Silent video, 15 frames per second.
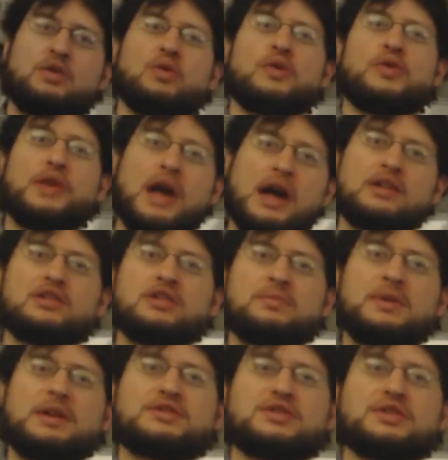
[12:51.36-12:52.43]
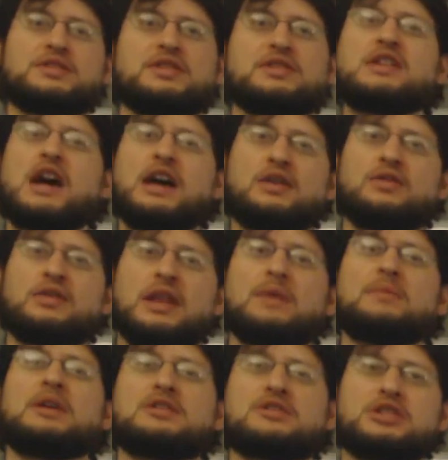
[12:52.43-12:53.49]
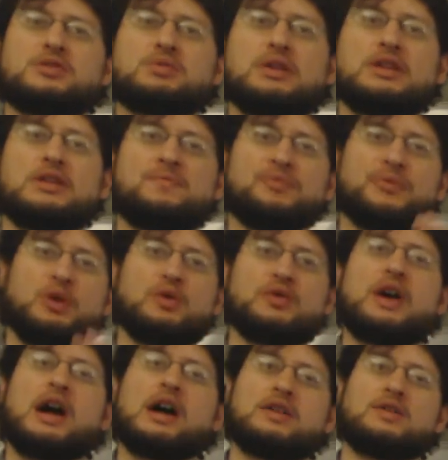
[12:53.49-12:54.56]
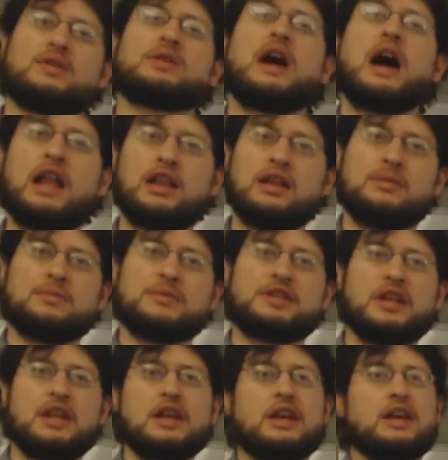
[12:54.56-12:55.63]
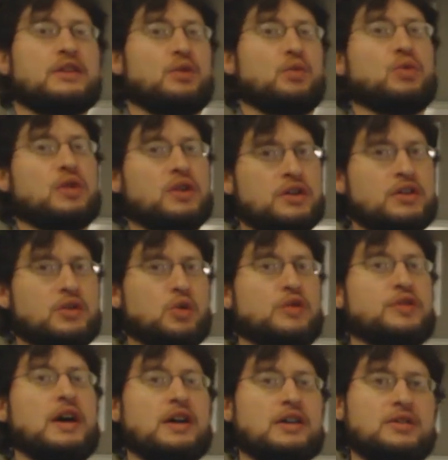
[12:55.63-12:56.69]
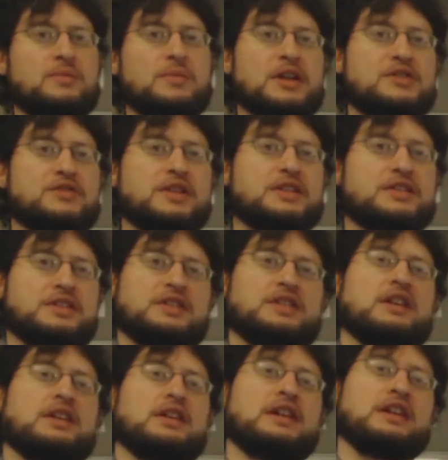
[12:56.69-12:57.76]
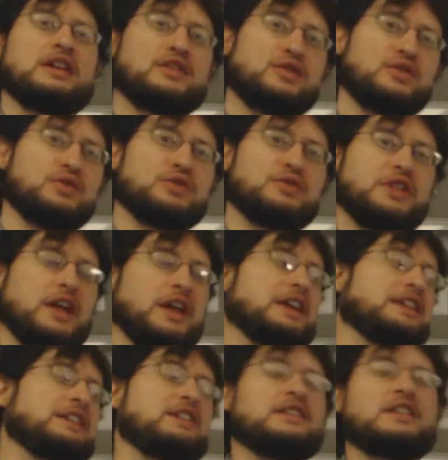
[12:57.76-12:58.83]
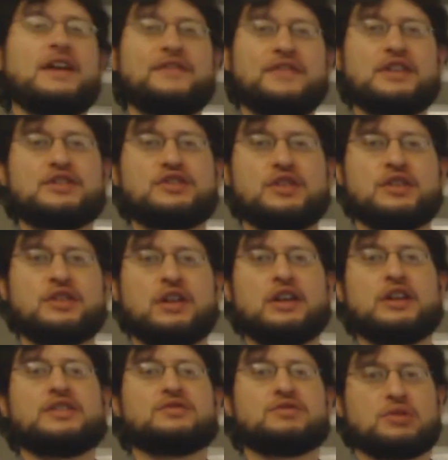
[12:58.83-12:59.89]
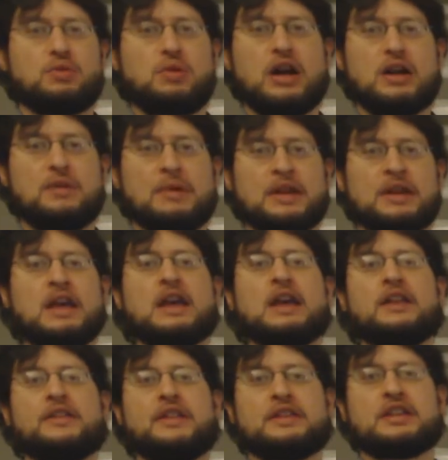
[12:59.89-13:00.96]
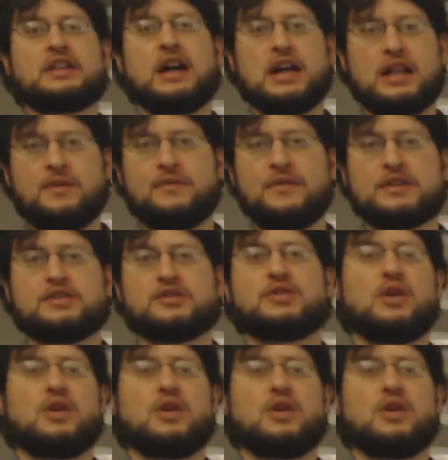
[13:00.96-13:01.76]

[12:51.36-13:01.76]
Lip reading: orthogonal matrix is not only a matrix with orthogonal columns. The word orthogonal matrix includes a hidden definition, a hidden requirement that the column vectors